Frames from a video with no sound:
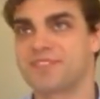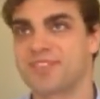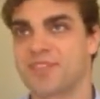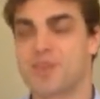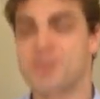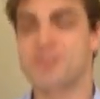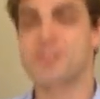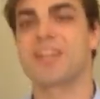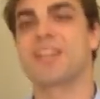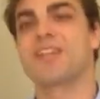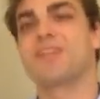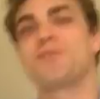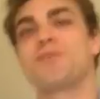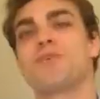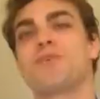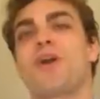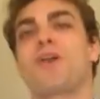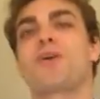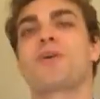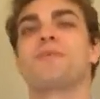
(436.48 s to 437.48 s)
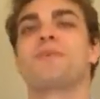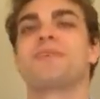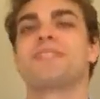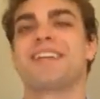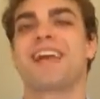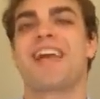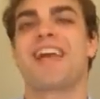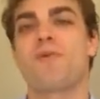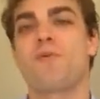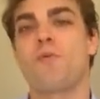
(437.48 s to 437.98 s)
usually in New York we
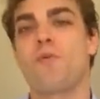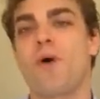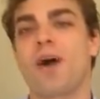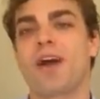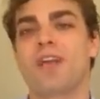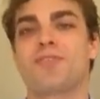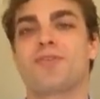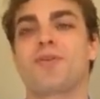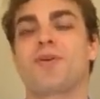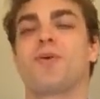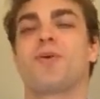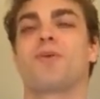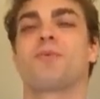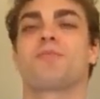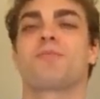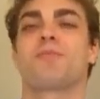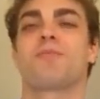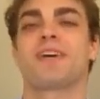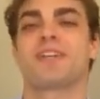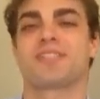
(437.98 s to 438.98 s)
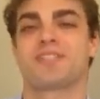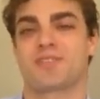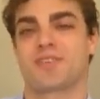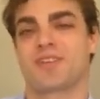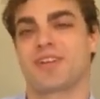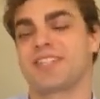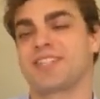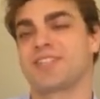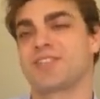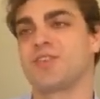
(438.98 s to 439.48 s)
say white cloth
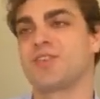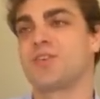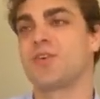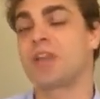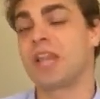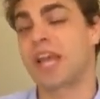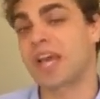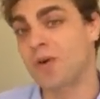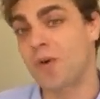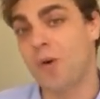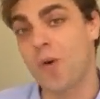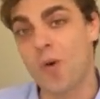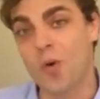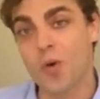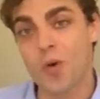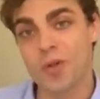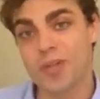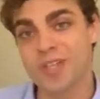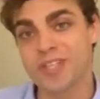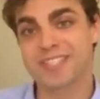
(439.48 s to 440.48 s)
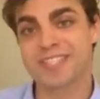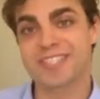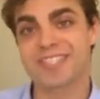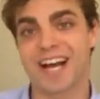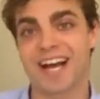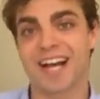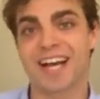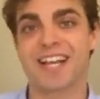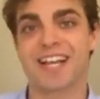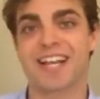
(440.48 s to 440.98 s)
restaurant, you know, like old
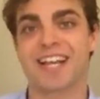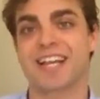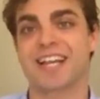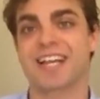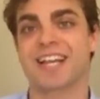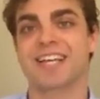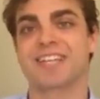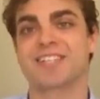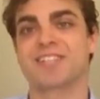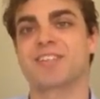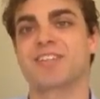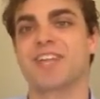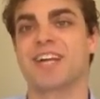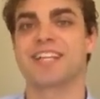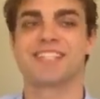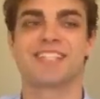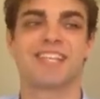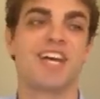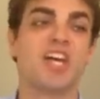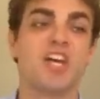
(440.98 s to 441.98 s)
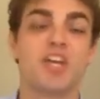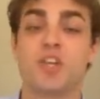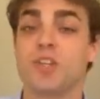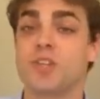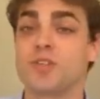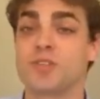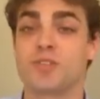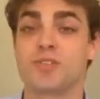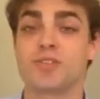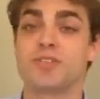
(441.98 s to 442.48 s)
style restaurant,
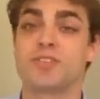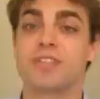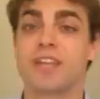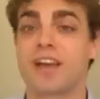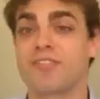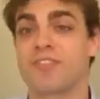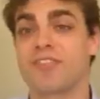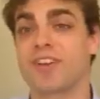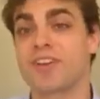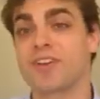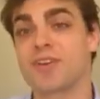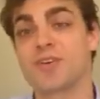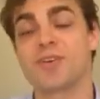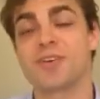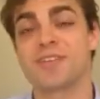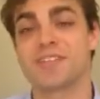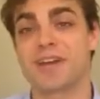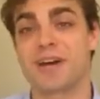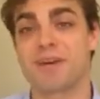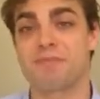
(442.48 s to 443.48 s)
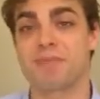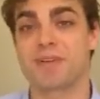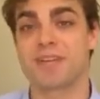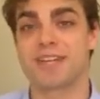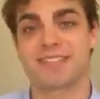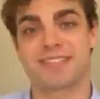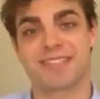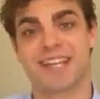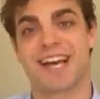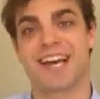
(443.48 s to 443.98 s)
you should definitely go on the Upper
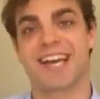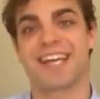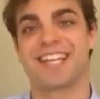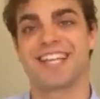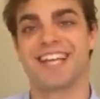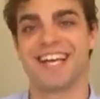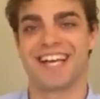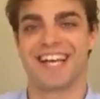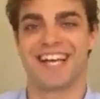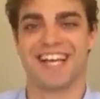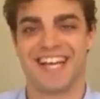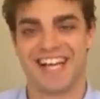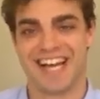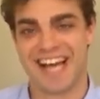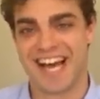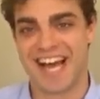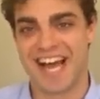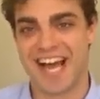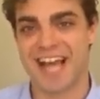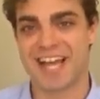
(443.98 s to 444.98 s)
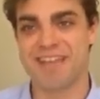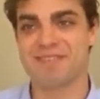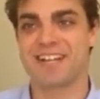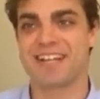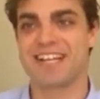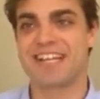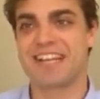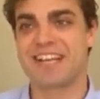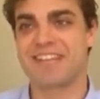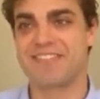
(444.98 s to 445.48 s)
East Side. I
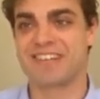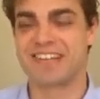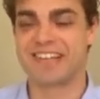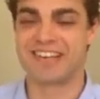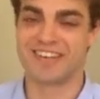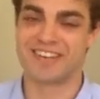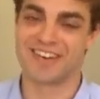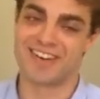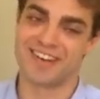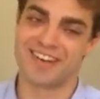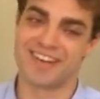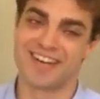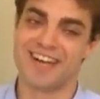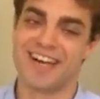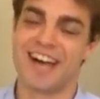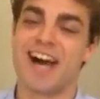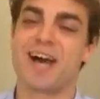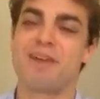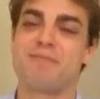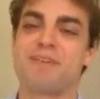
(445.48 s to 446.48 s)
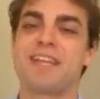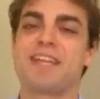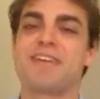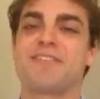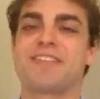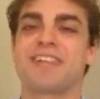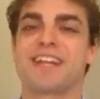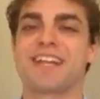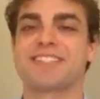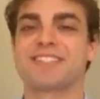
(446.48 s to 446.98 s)
believe, you know, no, I
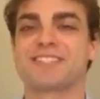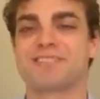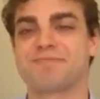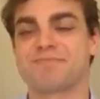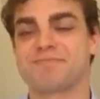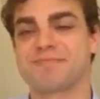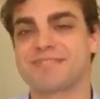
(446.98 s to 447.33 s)
believe there's,